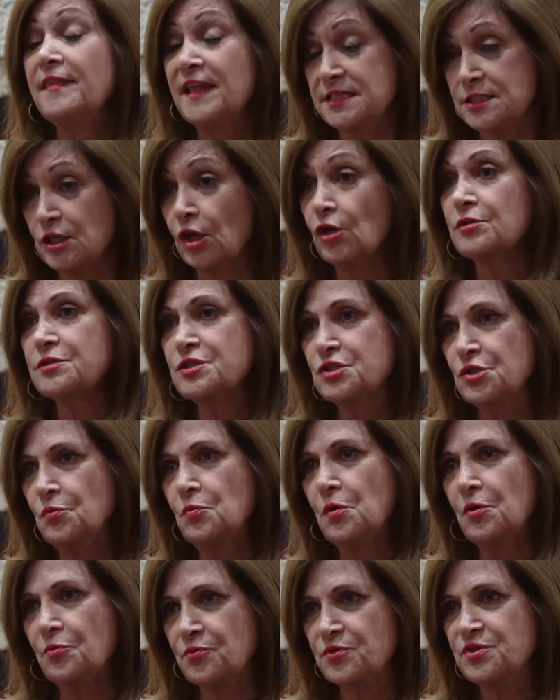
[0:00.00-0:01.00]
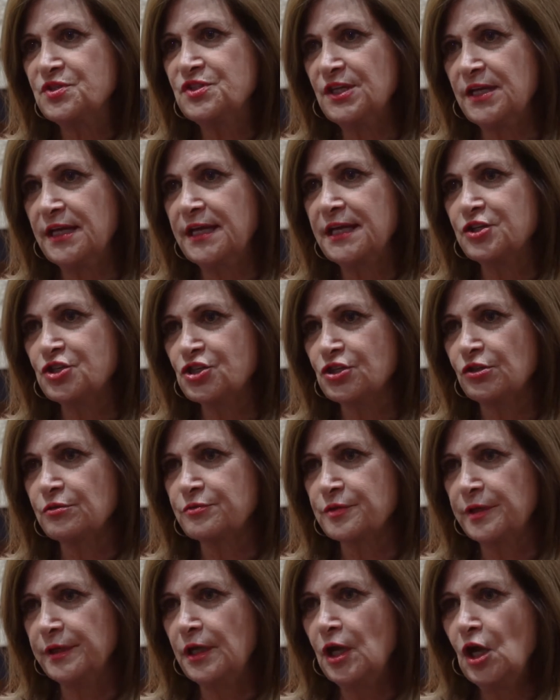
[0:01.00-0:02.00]
That's also what we're seeing in
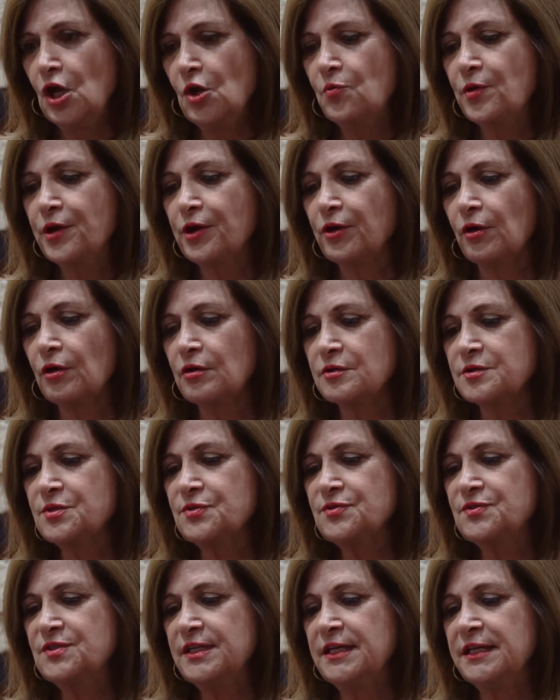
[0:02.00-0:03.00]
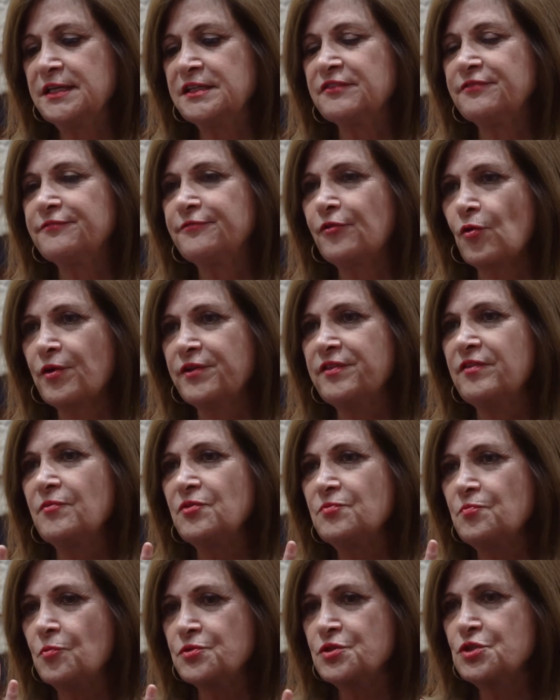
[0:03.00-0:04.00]
children. We are also seeing the fourth
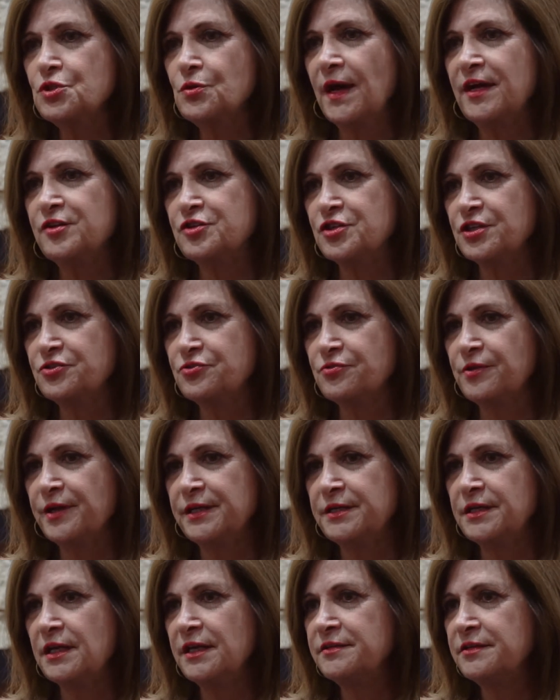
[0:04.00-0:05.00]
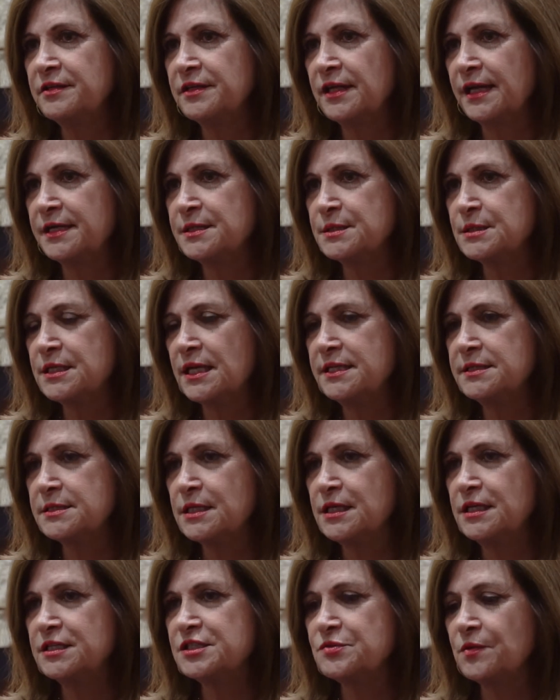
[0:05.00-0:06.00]
most tragic trend in United States
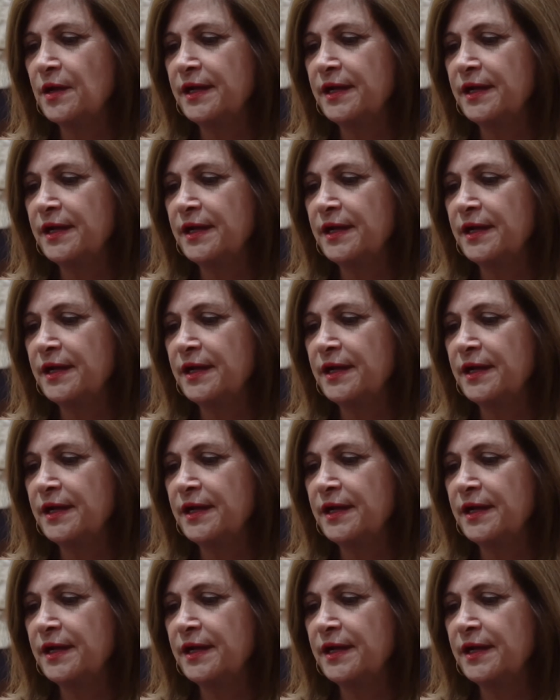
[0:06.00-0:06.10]
kids